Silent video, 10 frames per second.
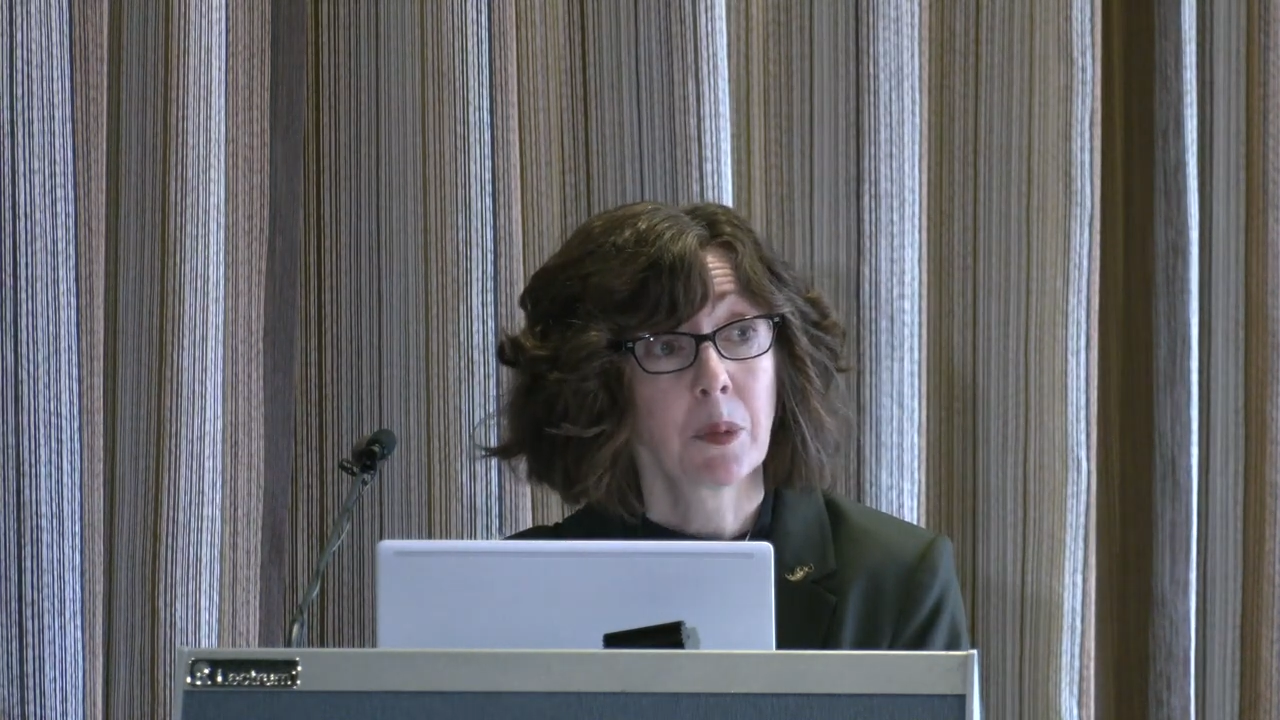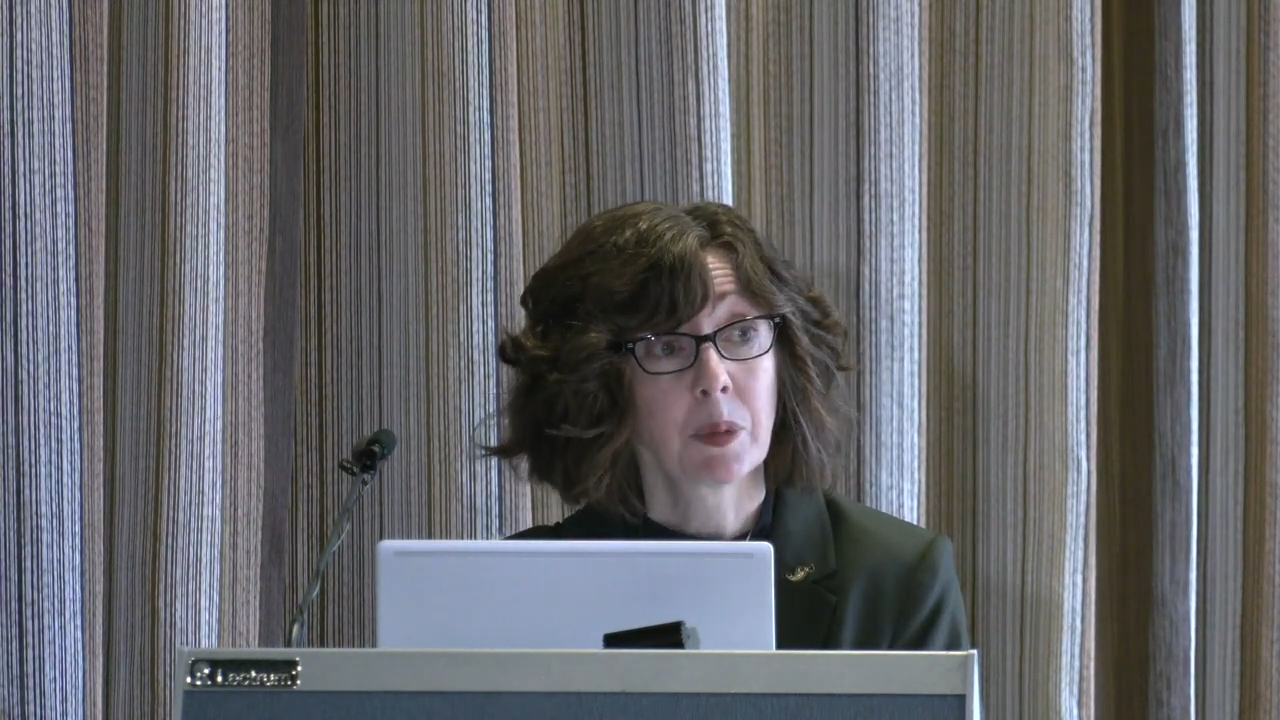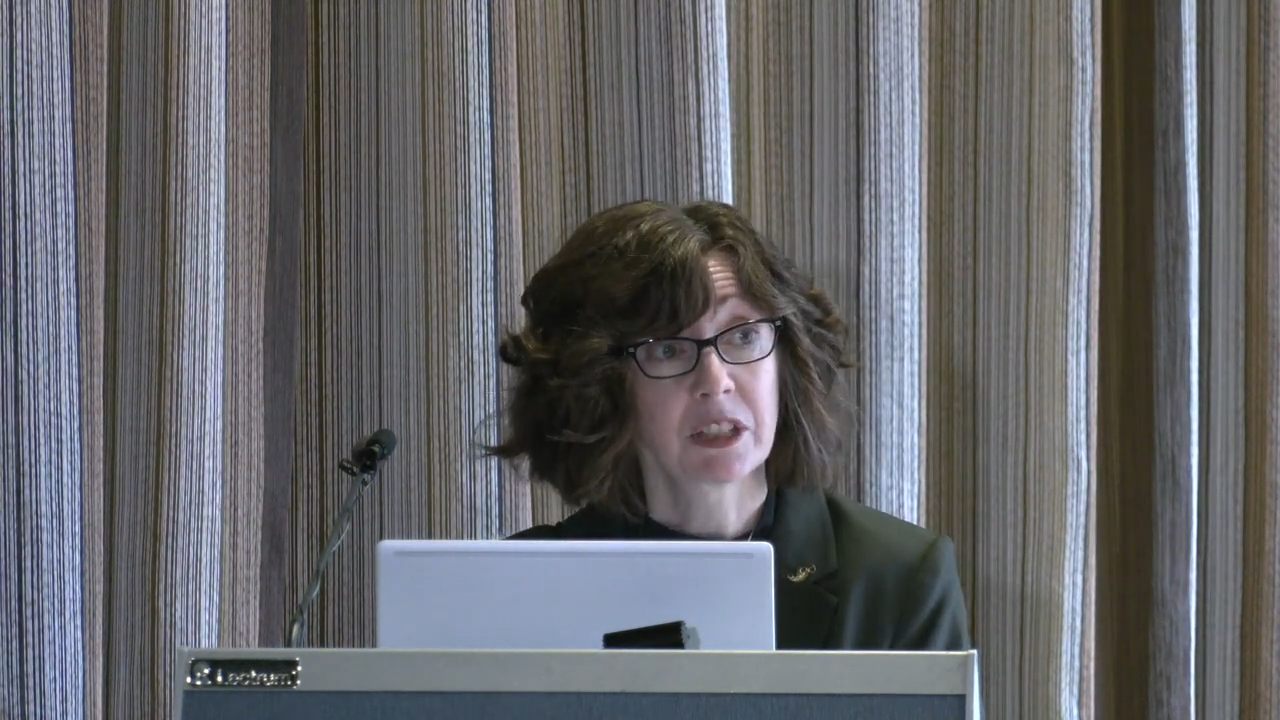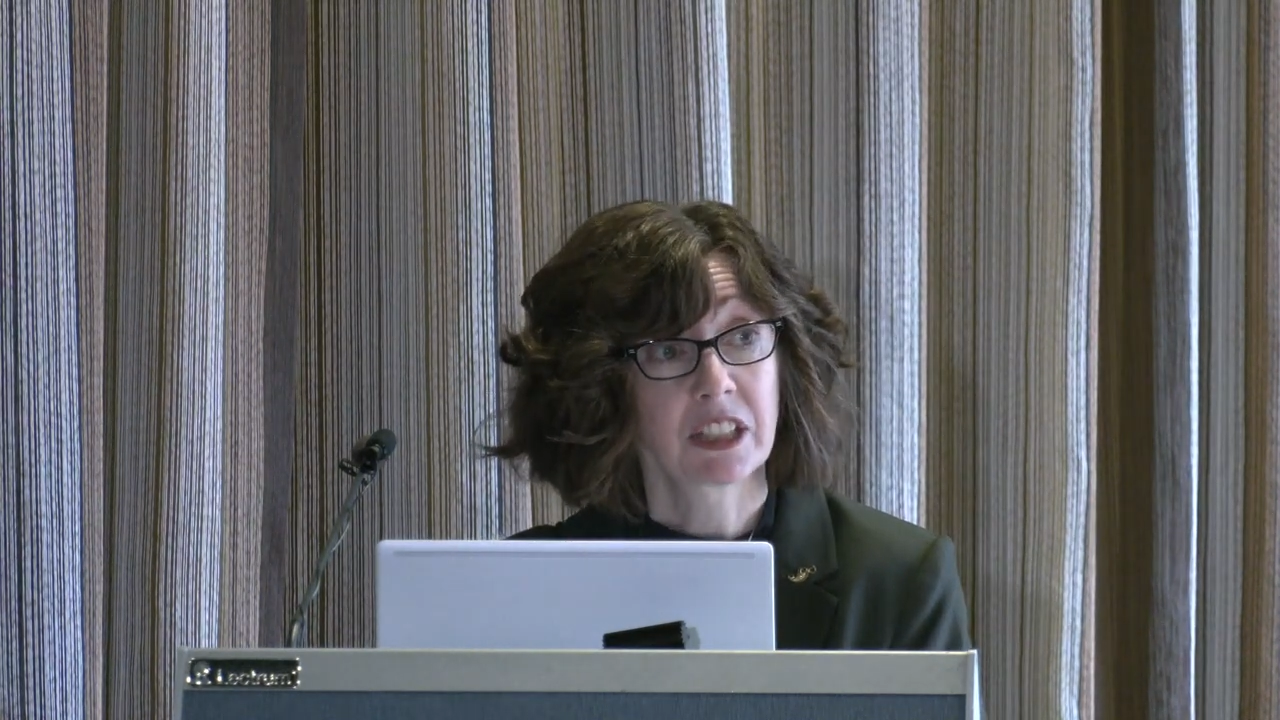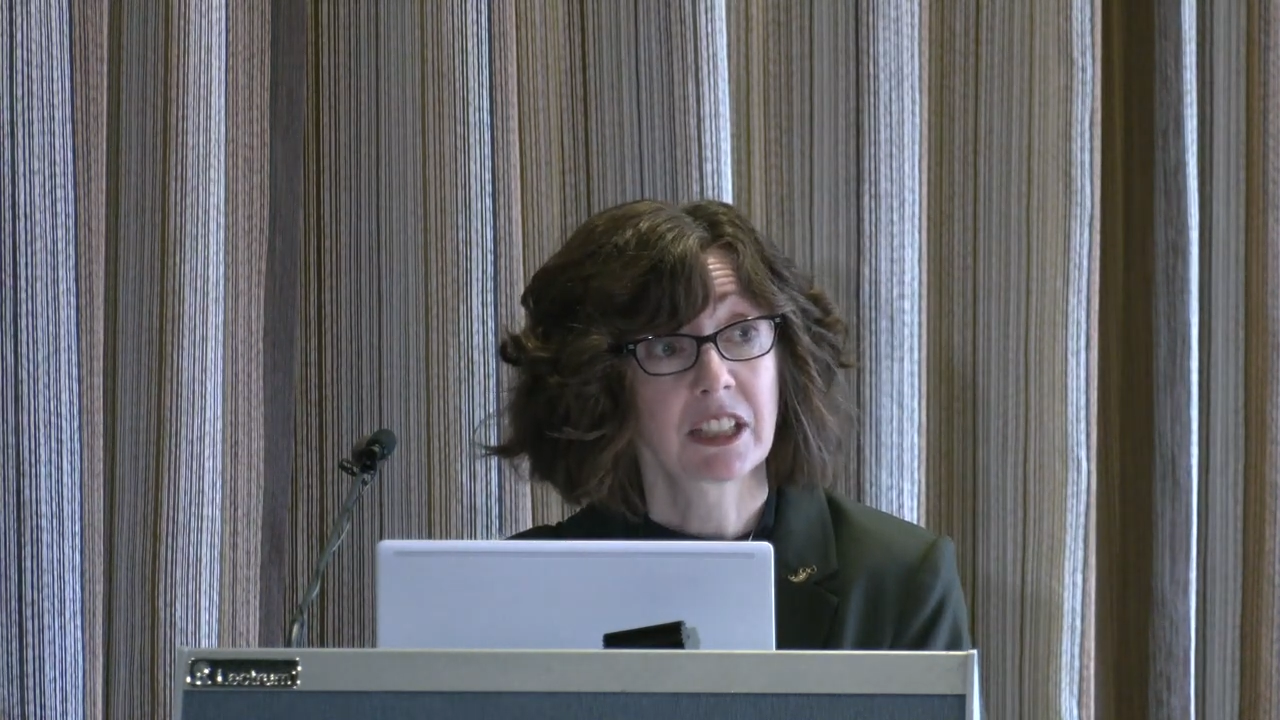
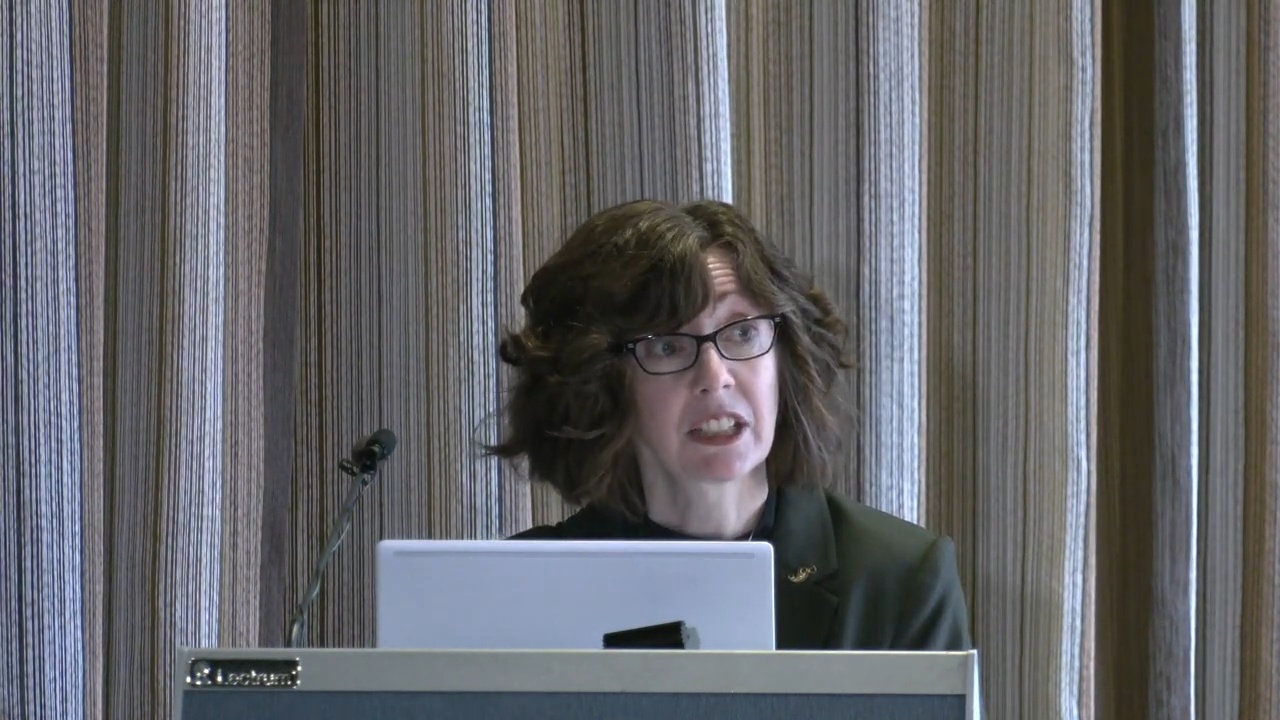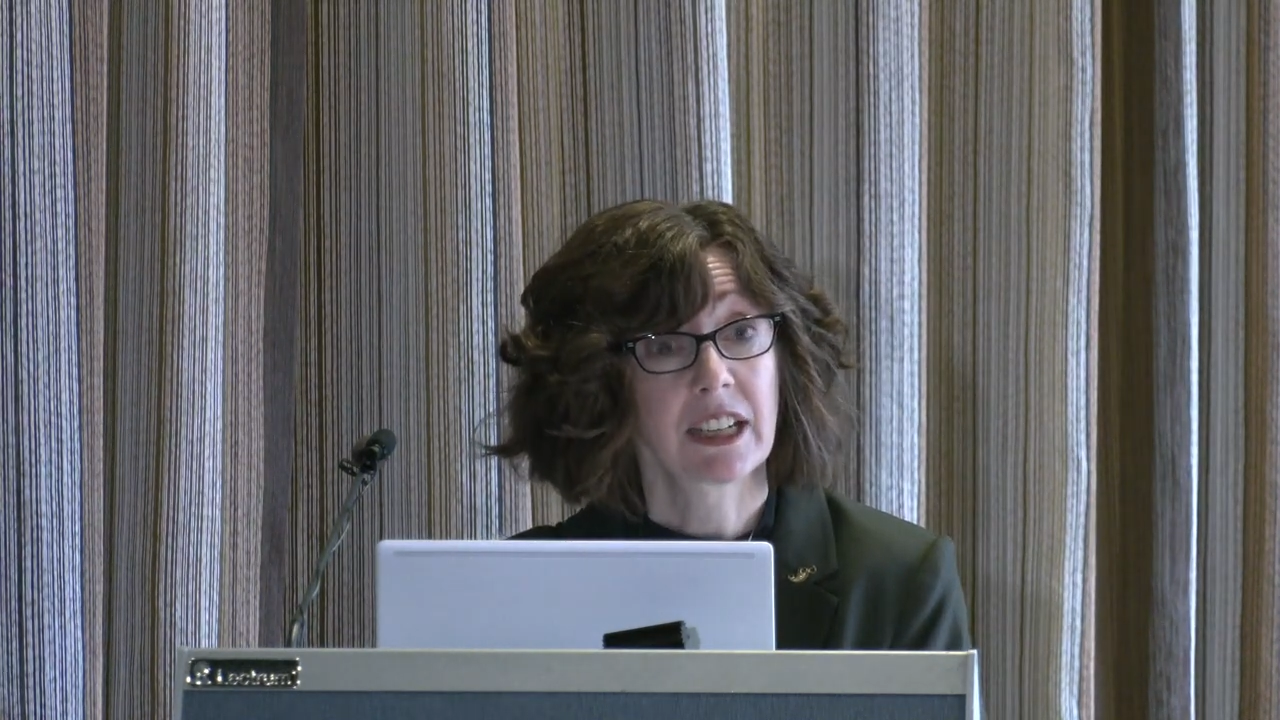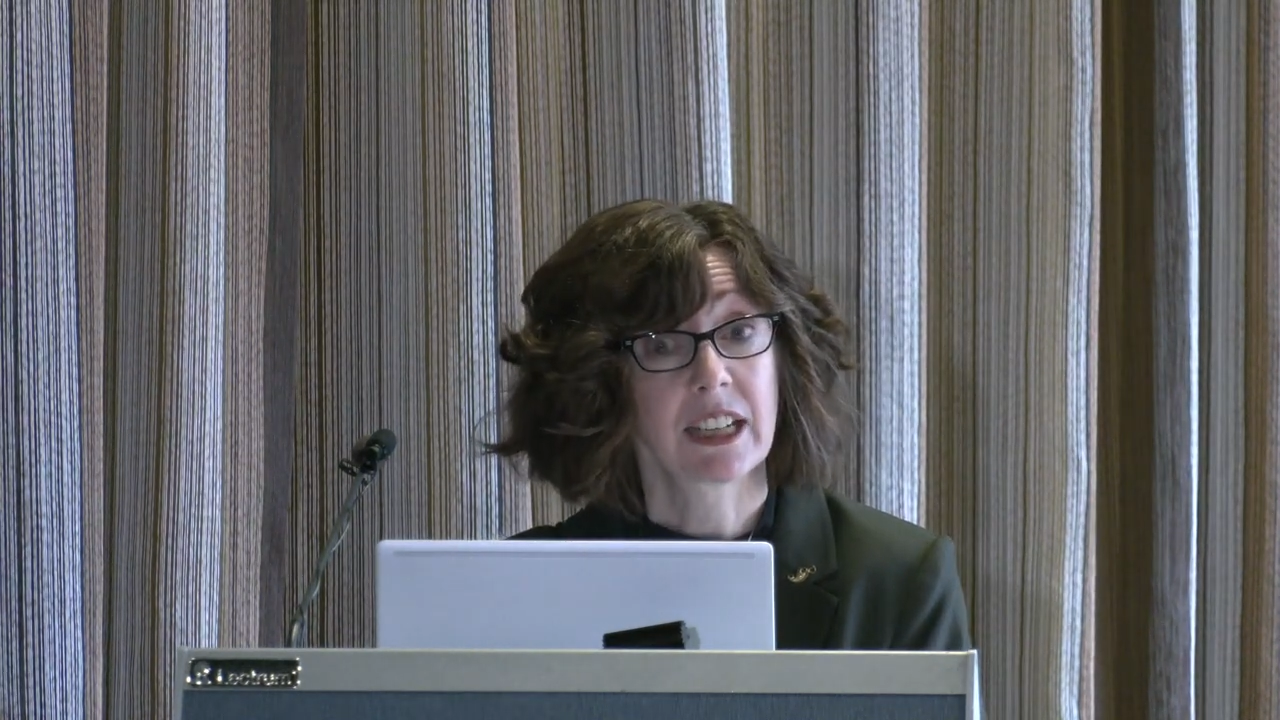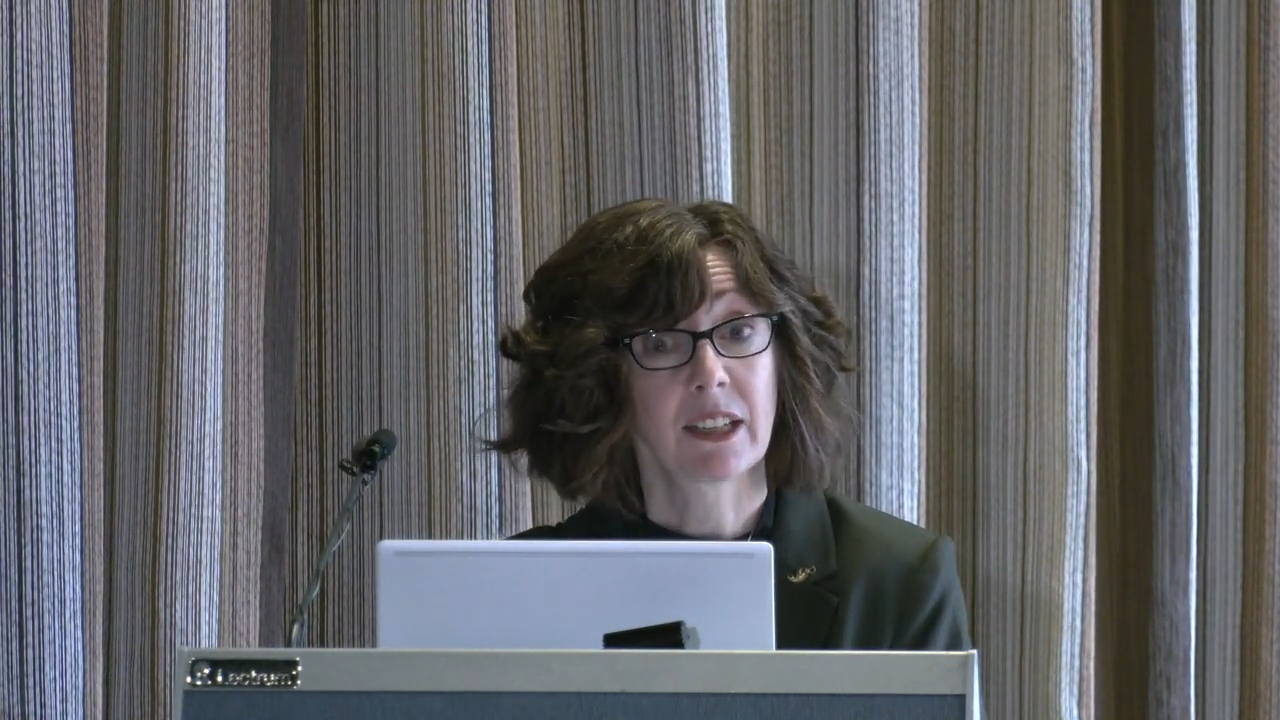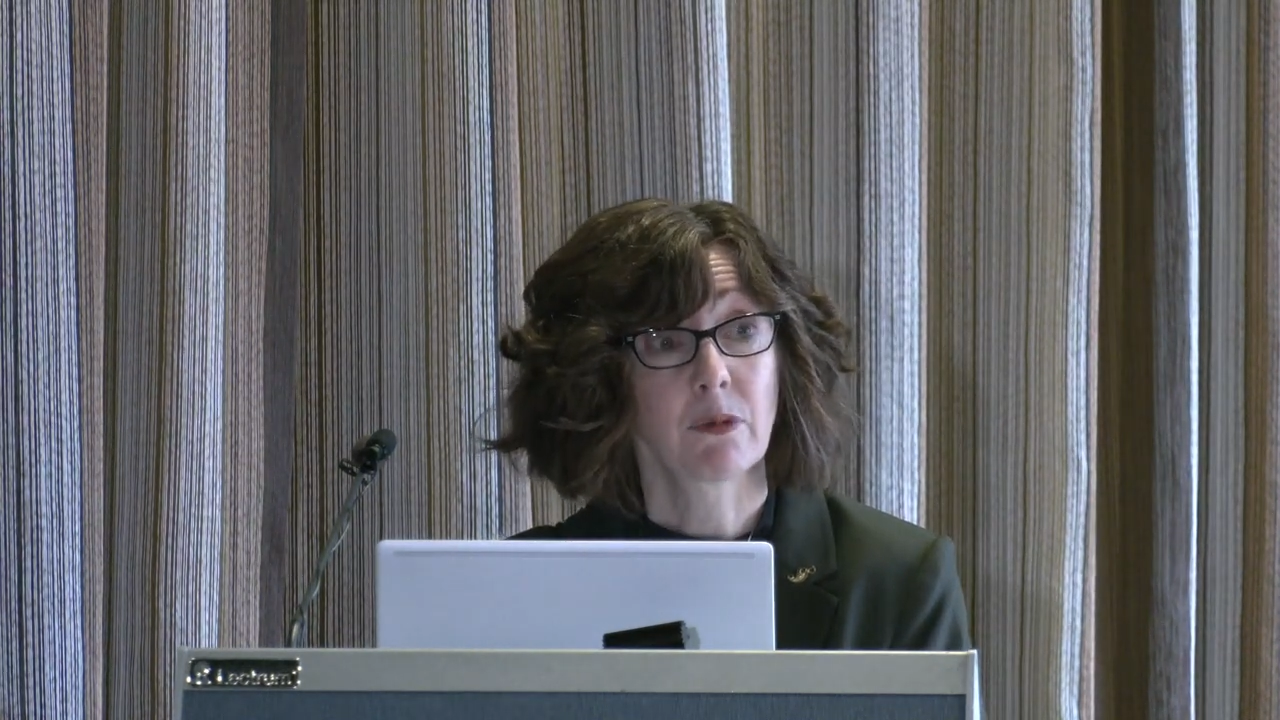
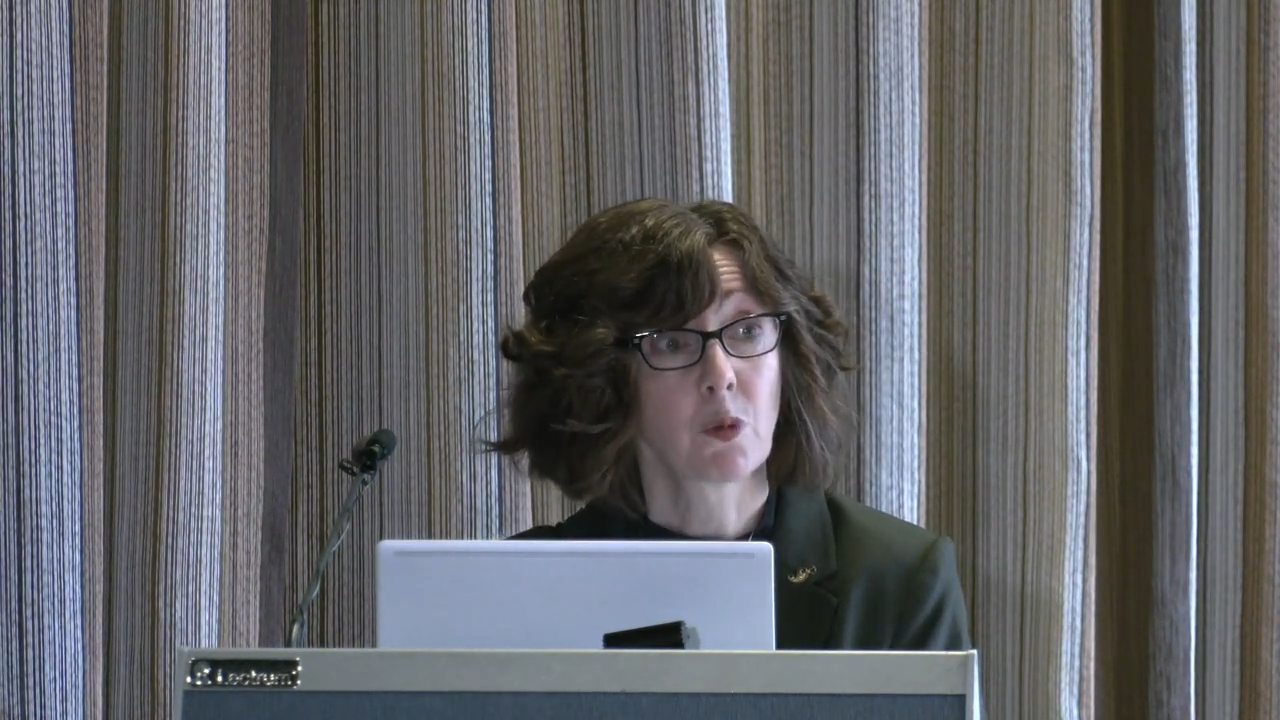particularly